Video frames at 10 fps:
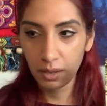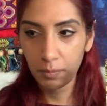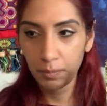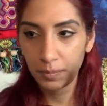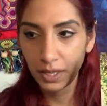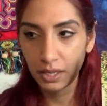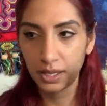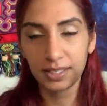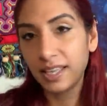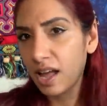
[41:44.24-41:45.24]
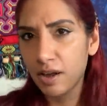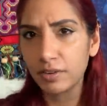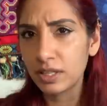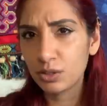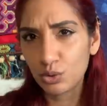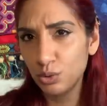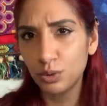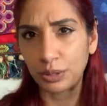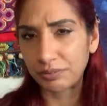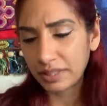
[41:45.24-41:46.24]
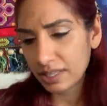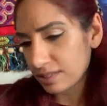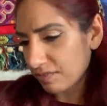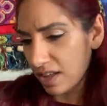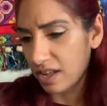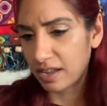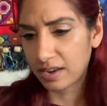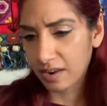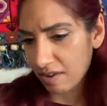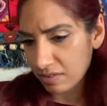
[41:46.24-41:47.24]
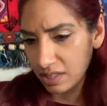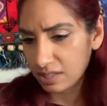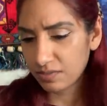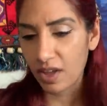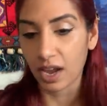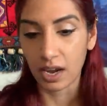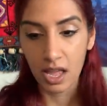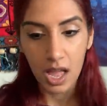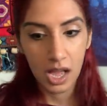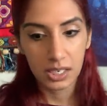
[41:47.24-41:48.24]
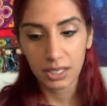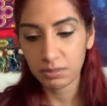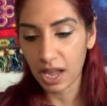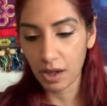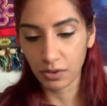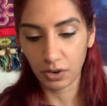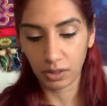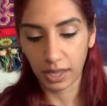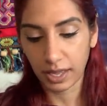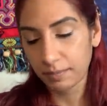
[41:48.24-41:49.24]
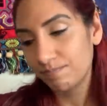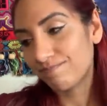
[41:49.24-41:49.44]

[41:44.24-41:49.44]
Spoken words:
yeah, everything's cool. Everything's fine. Deep down, you're like,